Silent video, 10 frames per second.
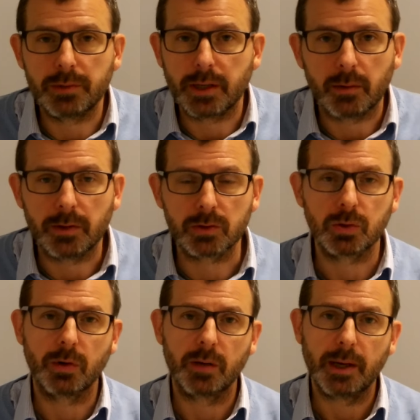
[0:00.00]
You know, we're not
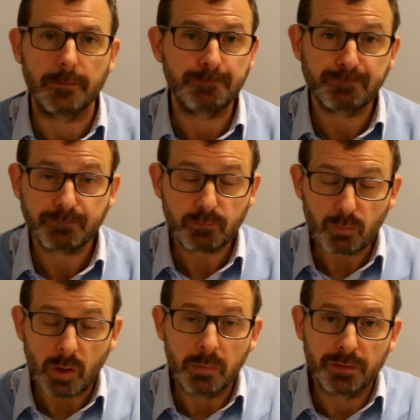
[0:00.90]
talking about
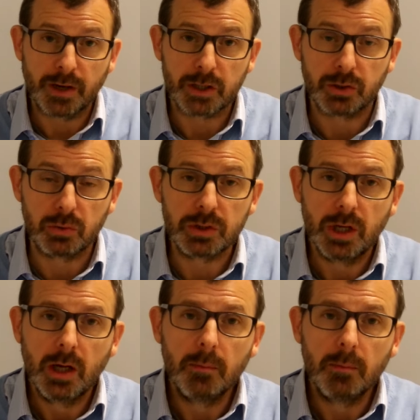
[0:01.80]
professionals,